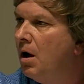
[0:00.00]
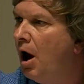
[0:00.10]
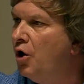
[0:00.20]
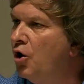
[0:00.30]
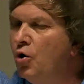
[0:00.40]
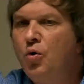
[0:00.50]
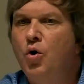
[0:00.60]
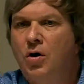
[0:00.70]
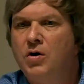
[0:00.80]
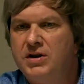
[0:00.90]
A new
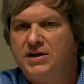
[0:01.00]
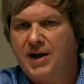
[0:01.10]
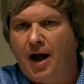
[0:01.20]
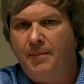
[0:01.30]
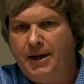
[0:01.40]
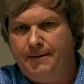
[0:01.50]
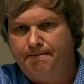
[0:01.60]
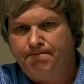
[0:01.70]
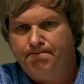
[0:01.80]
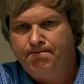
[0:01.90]
world is coming.
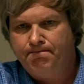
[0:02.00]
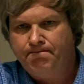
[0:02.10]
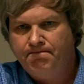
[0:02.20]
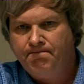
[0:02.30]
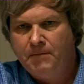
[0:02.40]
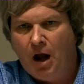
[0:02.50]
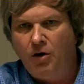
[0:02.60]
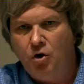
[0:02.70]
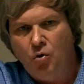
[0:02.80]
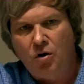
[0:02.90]
A
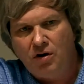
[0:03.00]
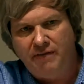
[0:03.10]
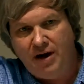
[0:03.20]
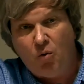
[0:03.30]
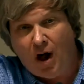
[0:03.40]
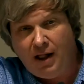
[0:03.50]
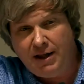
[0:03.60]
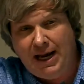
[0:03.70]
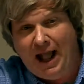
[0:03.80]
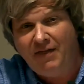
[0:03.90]
new world of
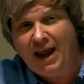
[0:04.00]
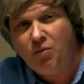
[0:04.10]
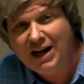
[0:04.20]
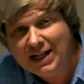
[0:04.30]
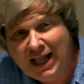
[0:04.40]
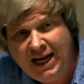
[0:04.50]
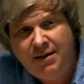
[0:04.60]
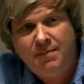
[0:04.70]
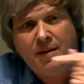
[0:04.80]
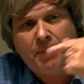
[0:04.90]
equality. And they
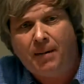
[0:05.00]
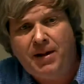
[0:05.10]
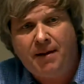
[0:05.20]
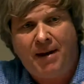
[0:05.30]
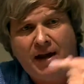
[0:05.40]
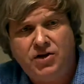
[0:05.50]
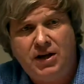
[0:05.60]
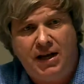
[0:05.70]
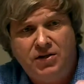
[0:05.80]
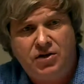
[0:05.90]
reclaim the public
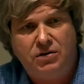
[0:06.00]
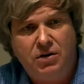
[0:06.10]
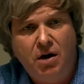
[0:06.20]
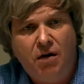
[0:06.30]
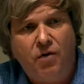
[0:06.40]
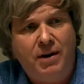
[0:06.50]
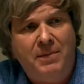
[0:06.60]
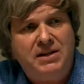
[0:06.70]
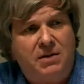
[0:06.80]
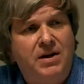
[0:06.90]
imagination of what it
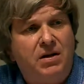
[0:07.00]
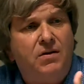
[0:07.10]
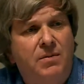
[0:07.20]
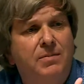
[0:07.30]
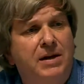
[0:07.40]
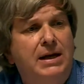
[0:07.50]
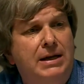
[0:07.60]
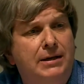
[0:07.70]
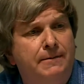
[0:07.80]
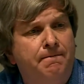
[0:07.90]
means to be a human
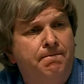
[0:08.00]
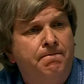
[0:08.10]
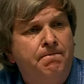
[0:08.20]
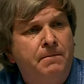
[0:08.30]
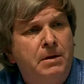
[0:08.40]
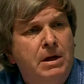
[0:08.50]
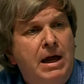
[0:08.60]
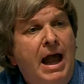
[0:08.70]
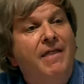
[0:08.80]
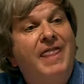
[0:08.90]
being.
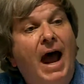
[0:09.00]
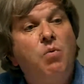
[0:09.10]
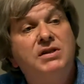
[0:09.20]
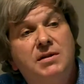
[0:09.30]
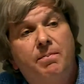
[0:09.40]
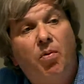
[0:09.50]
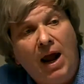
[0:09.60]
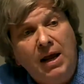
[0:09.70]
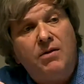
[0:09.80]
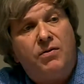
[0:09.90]
And that was the
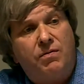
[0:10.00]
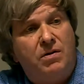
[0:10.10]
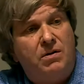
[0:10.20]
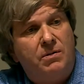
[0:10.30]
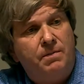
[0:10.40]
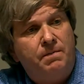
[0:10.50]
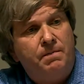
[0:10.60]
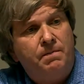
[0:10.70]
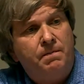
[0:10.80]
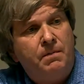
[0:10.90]
breakthrough
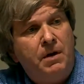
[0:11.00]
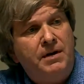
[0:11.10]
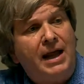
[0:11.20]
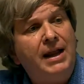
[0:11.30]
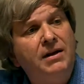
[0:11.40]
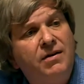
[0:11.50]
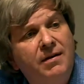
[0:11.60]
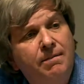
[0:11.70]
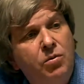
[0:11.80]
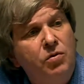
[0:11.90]
that led to the
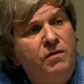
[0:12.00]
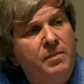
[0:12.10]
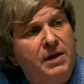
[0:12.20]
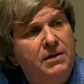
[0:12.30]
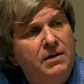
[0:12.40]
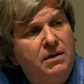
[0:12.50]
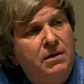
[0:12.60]
movement.